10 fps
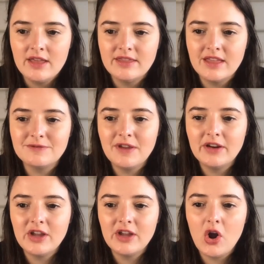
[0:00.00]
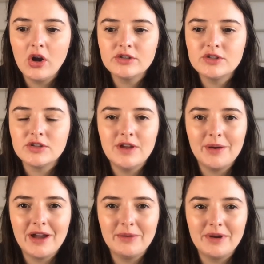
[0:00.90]
That's very hard to
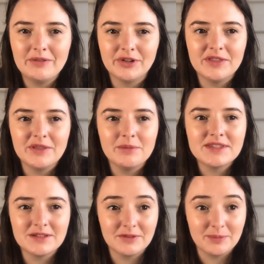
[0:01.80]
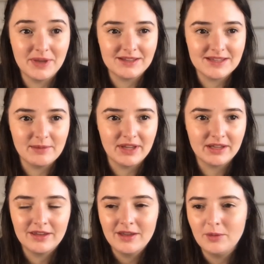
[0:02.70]
know, however, in the midst of a pandemic,